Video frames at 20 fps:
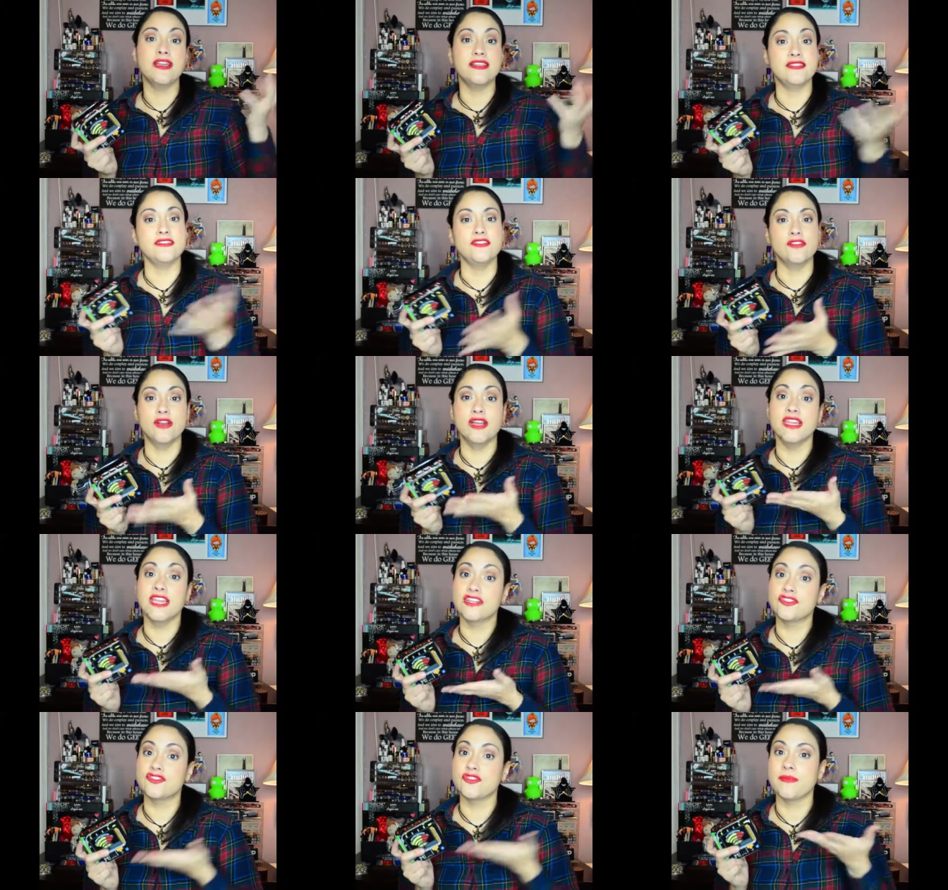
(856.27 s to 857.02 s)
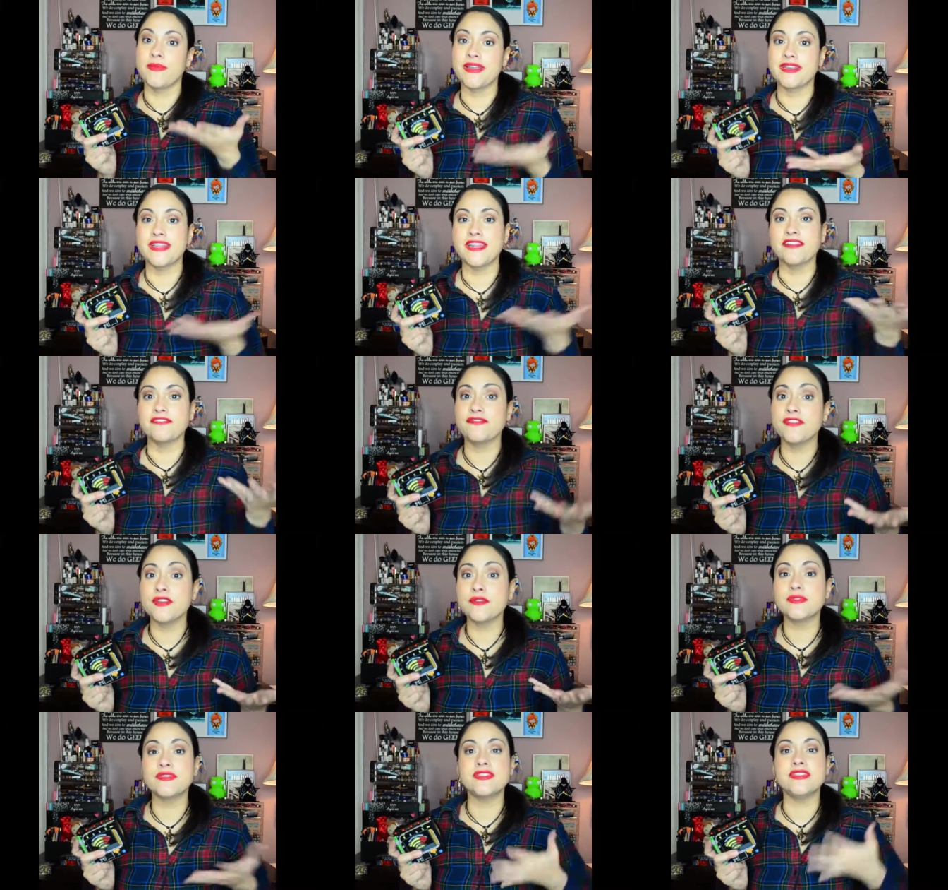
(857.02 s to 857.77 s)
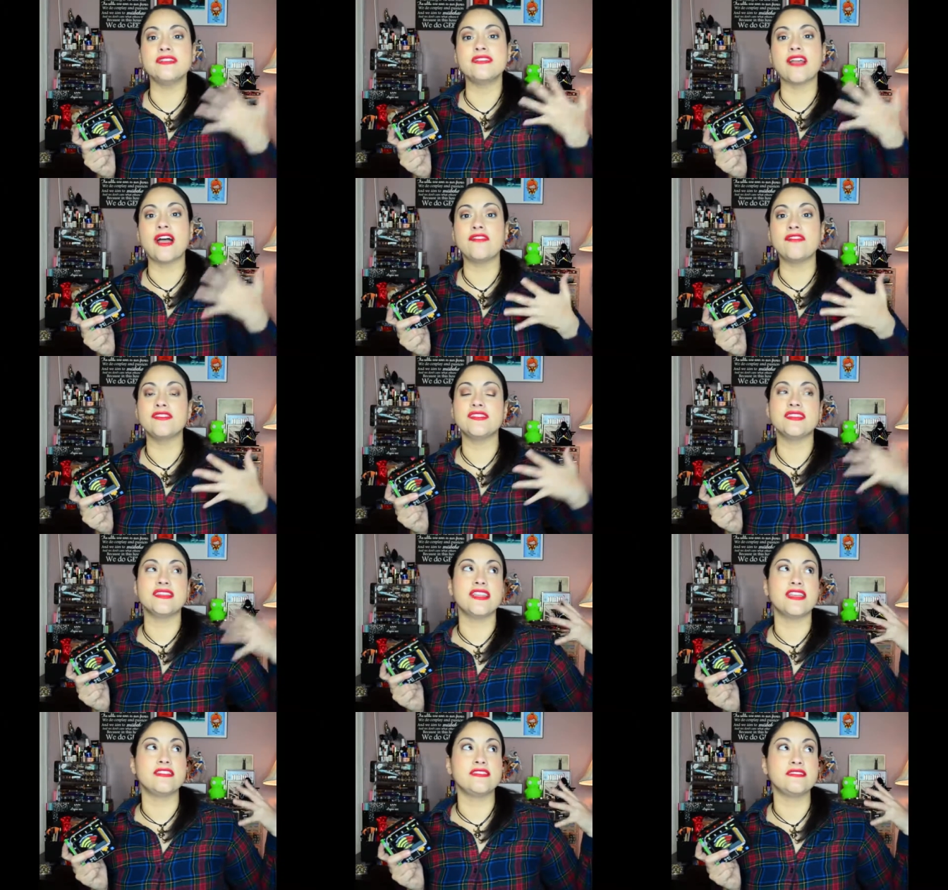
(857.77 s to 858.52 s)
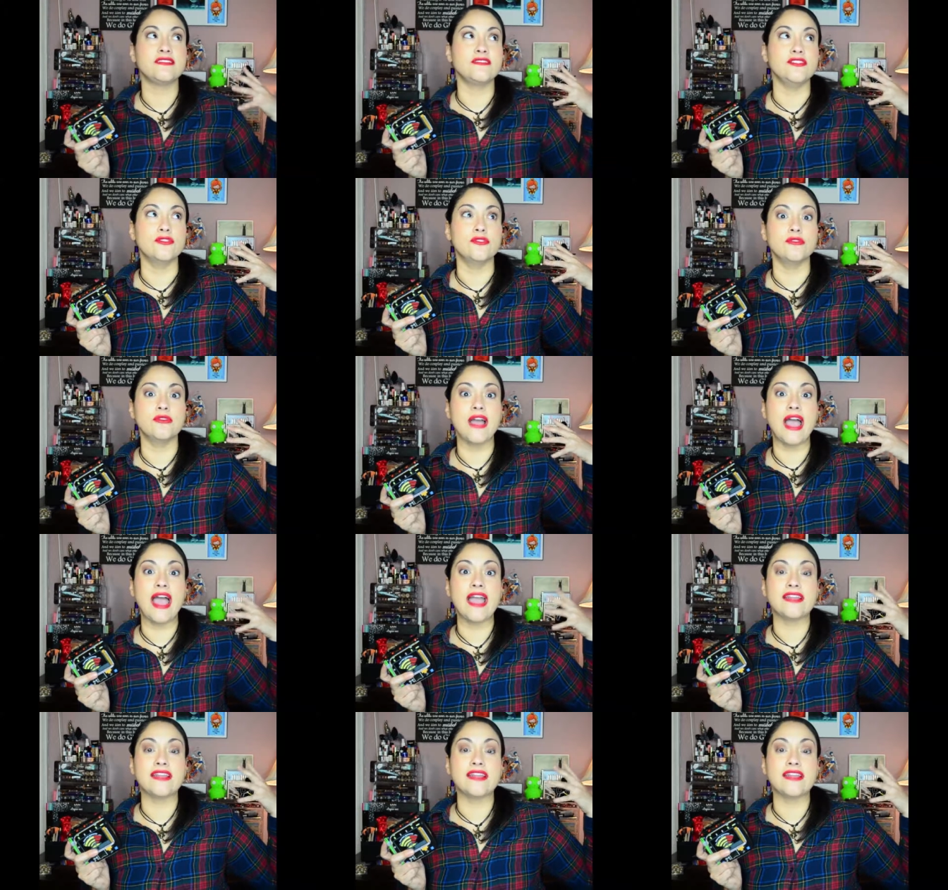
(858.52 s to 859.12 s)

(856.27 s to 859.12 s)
you know, electromagnetic frequencies, obviously, like, you know,